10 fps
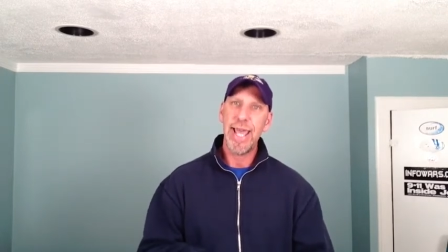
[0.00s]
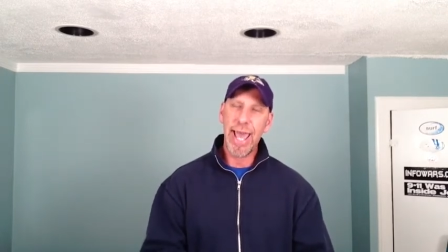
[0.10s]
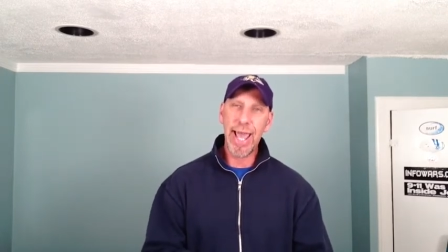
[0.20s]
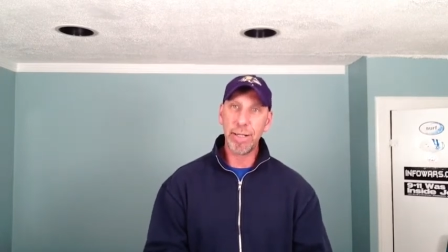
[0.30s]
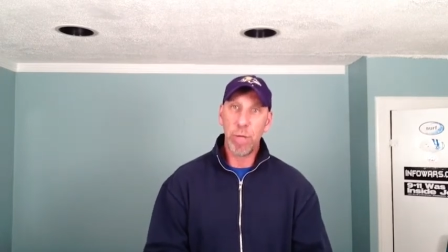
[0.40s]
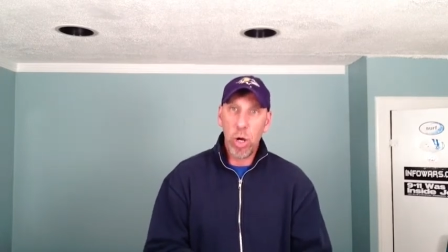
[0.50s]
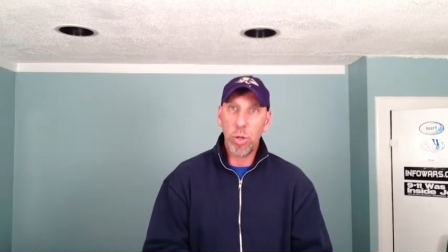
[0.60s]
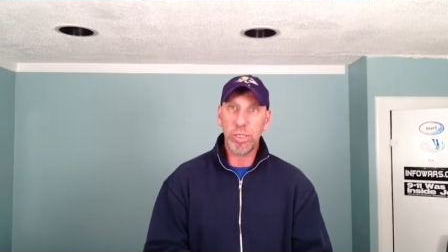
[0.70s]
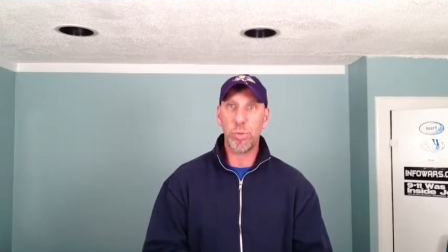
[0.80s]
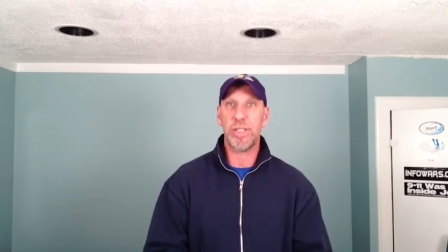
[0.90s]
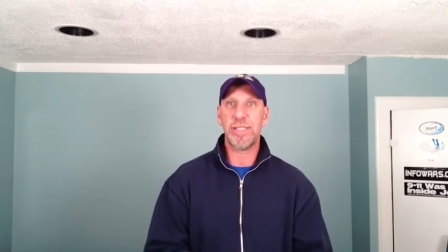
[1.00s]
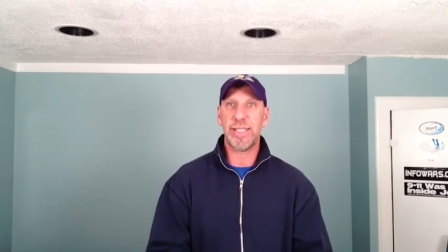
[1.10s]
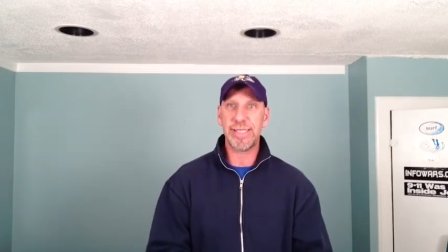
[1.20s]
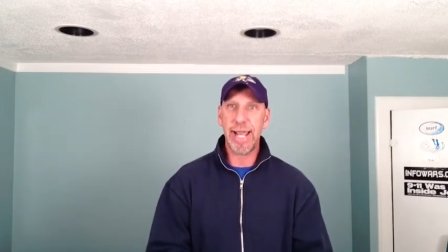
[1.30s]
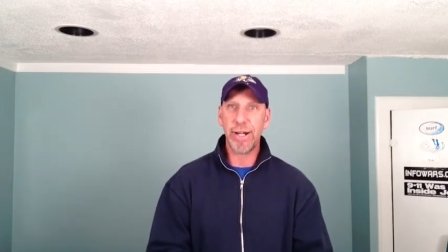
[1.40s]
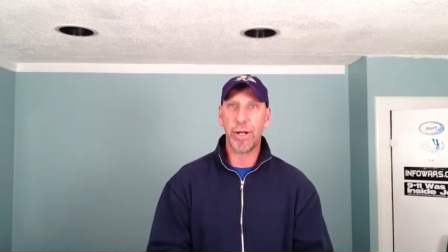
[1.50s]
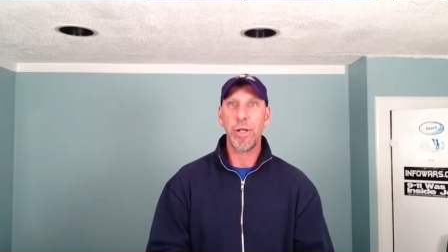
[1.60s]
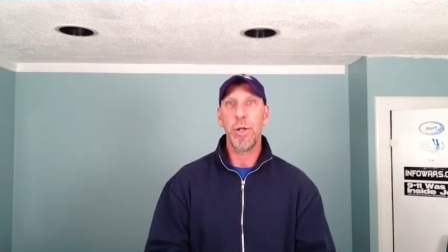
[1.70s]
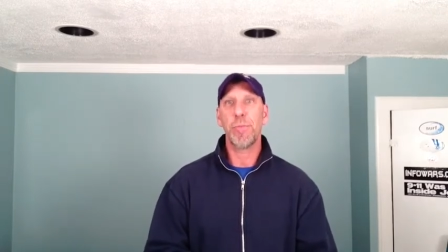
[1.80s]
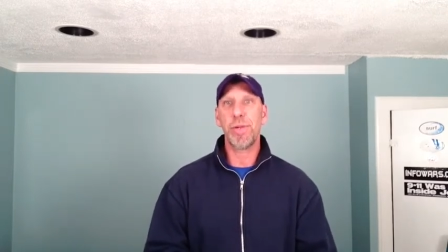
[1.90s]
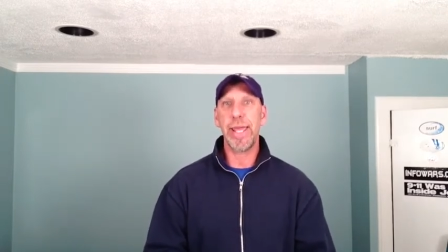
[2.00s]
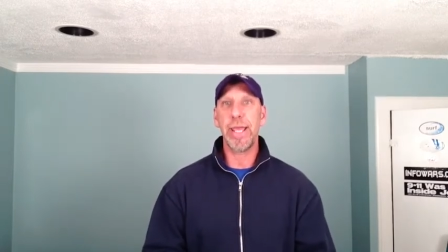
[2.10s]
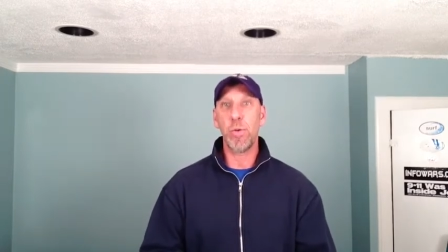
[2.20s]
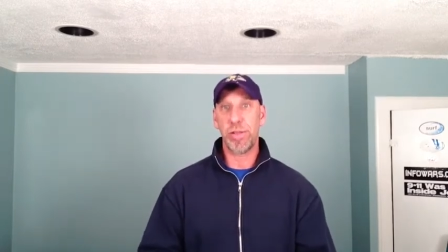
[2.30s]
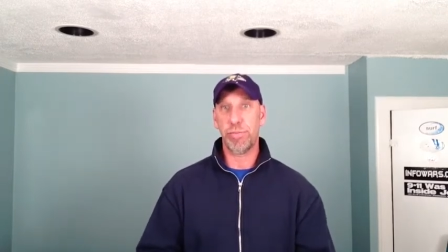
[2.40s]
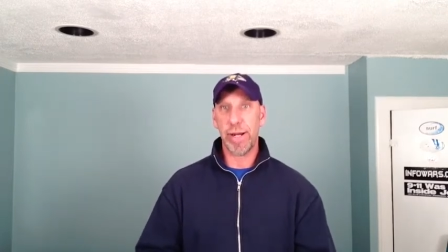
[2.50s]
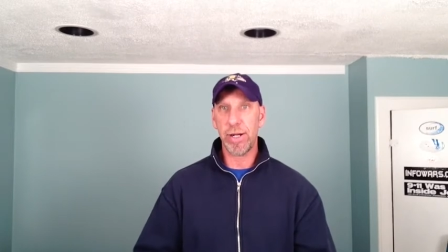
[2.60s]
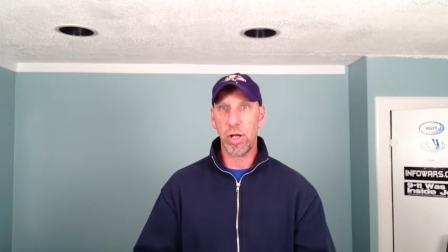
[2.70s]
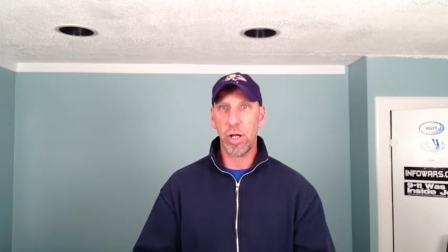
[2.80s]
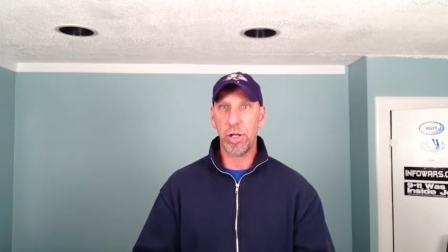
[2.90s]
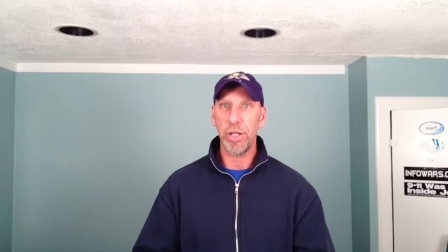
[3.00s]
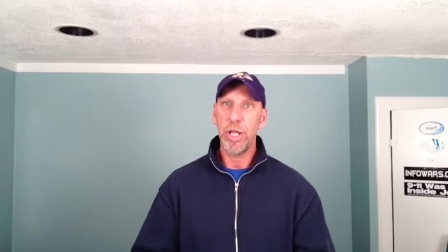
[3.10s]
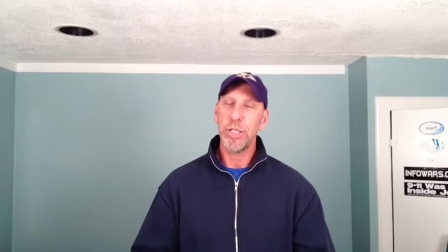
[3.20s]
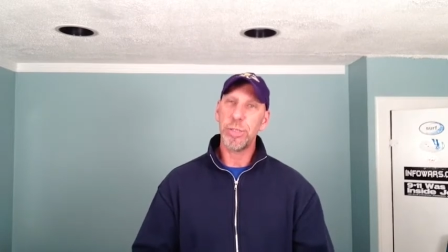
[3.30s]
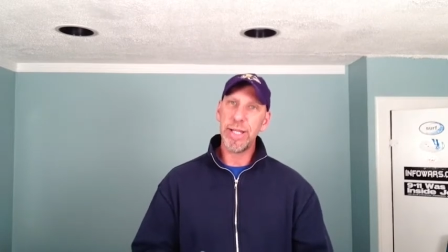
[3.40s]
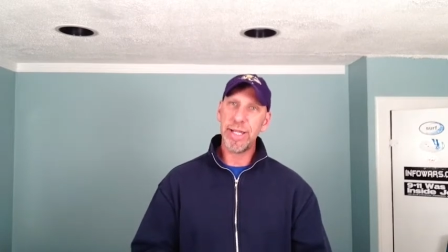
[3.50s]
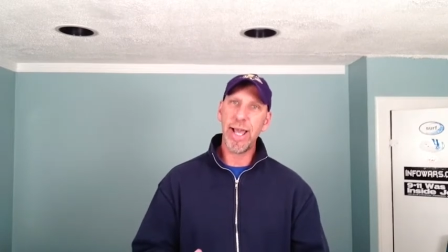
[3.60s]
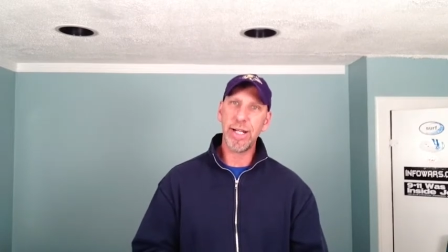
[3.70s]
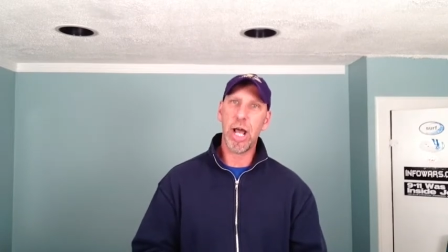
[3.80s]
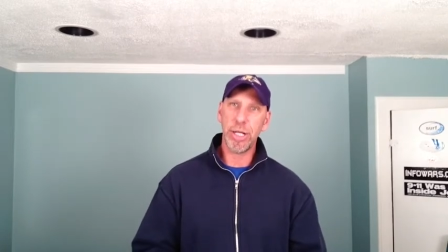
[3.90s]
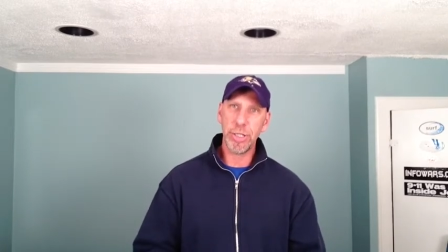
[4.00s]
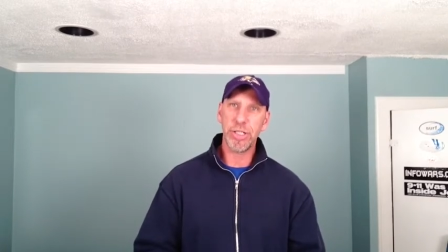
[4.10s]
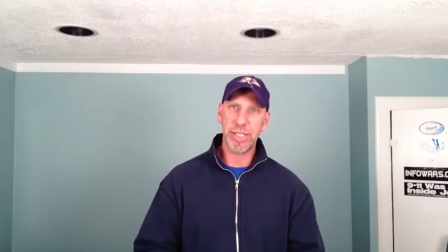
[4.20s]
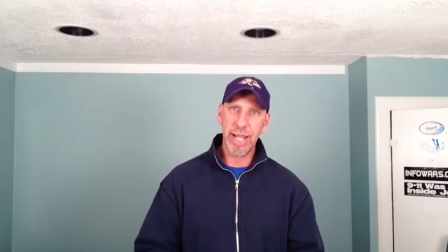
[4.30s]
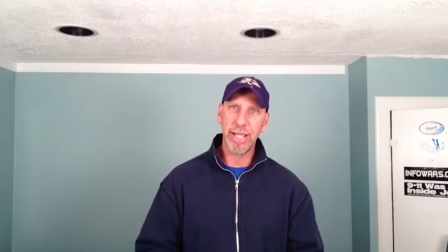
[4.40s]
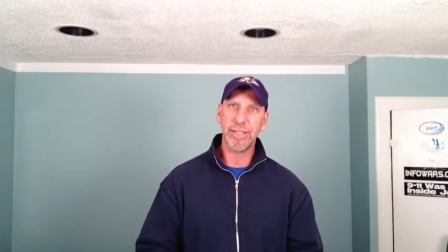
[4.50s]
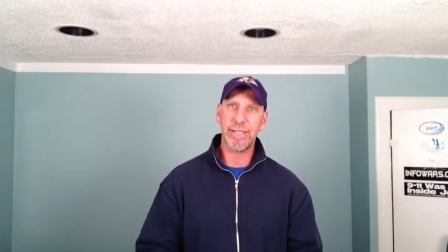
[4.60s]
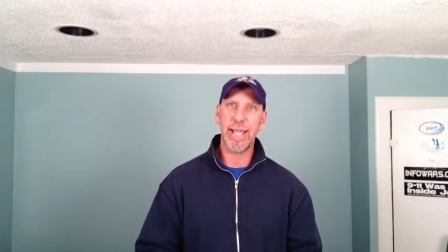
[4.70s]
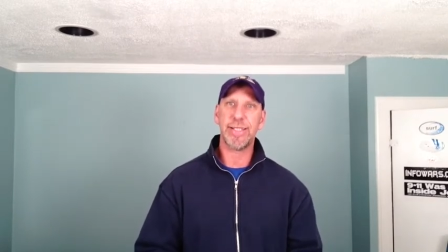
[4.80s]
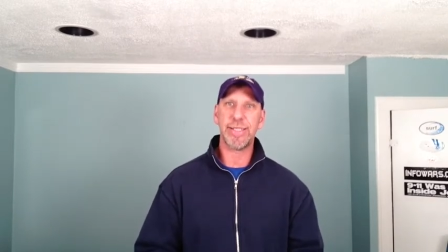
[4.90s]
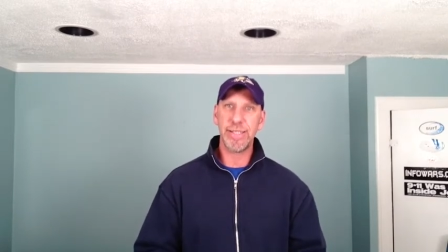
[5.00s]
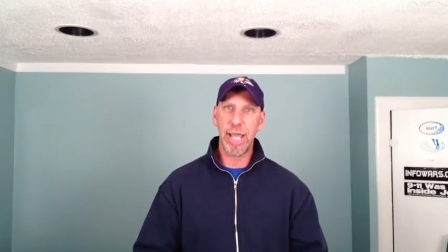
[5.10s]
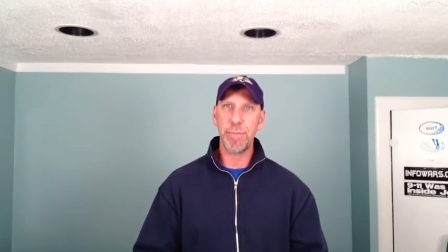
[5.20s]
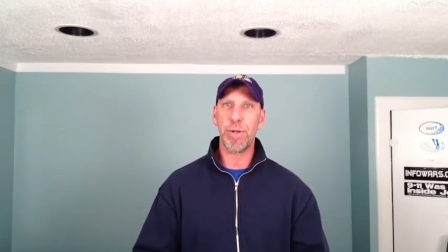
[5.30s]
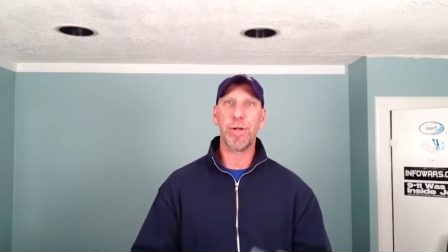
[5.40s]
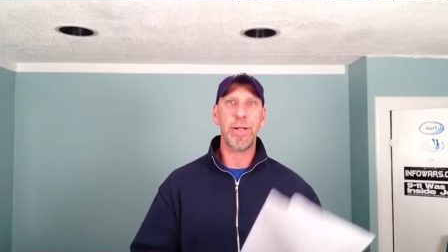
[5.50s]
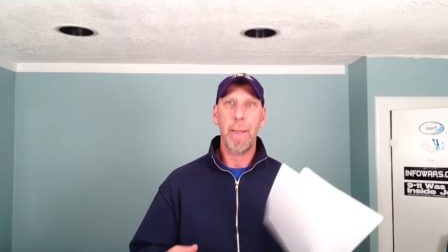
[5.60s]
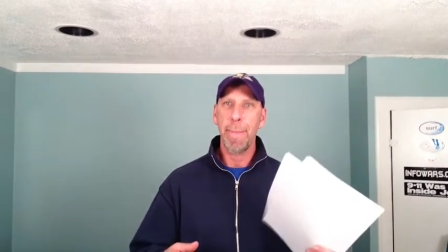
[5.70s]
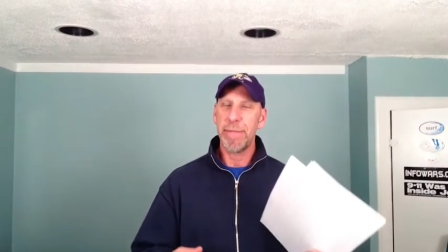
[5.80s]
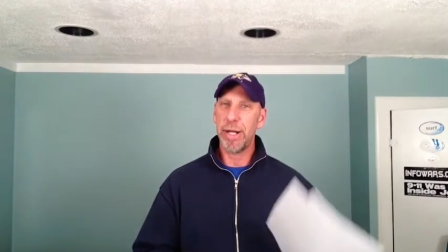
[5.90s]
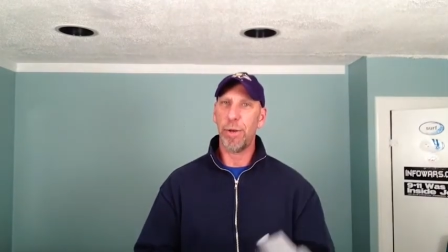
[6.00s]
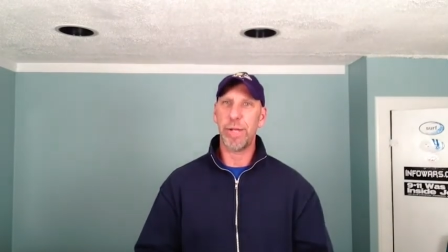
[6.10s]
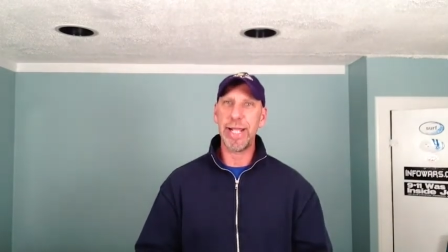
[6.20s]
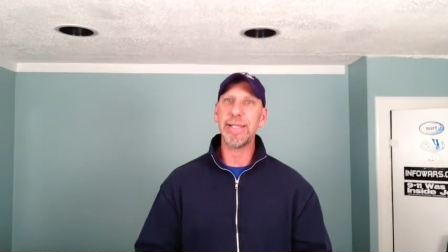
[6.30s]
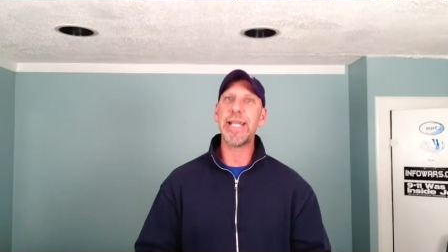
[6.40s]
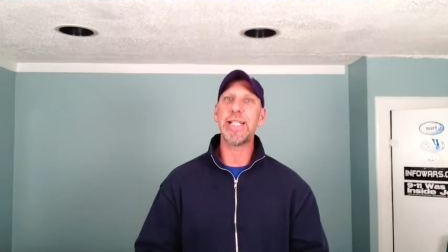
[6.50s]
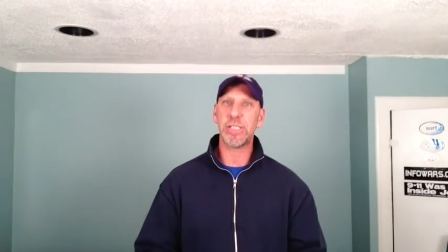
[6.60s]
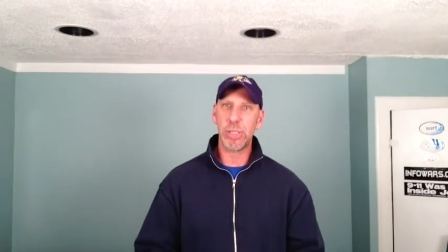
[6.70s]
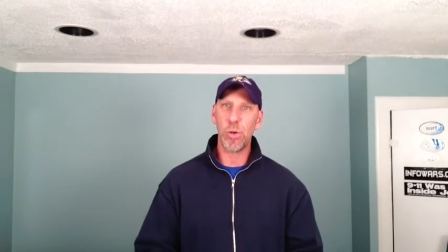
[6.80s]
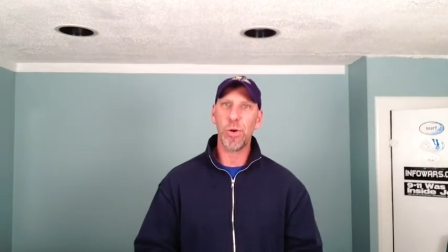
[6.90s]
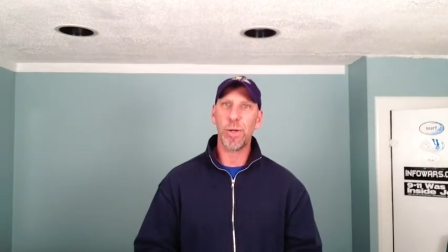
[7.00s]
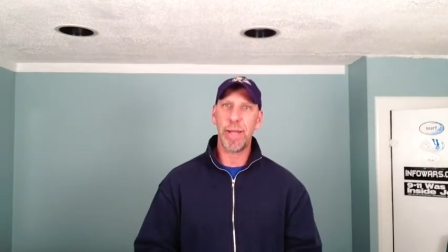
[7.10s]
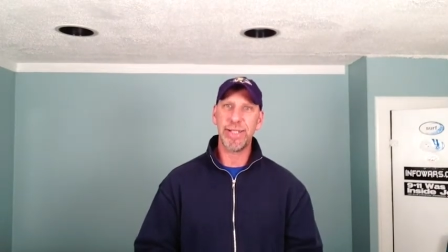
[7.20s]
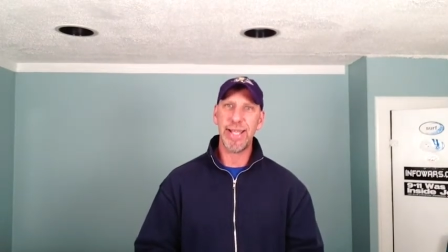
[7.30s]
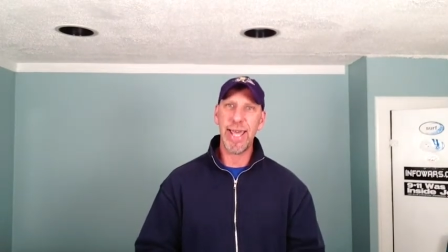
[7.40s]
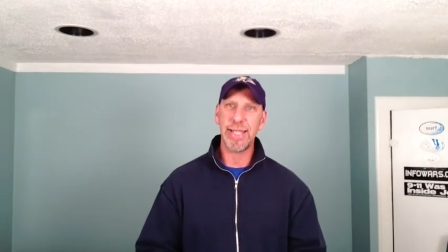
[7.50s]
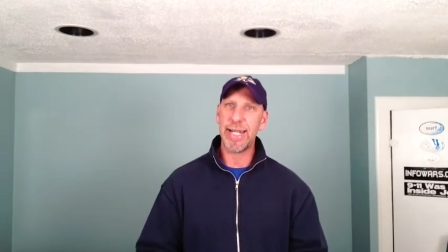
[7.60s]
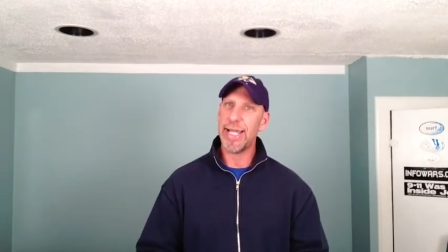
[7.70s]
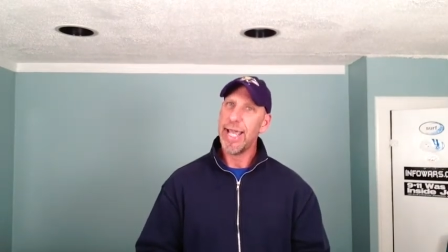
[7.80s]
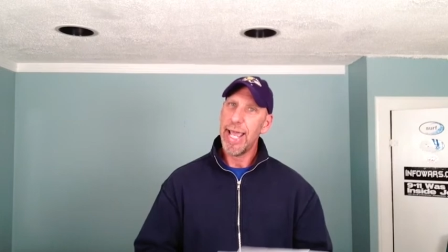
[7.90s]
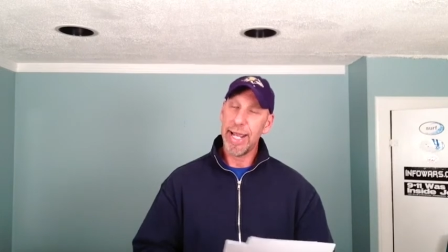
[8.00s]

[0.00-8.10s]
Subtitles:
Adam Oates was the center playing with Brett Hall. So he kind of understands that sniper, elite scorer mentality.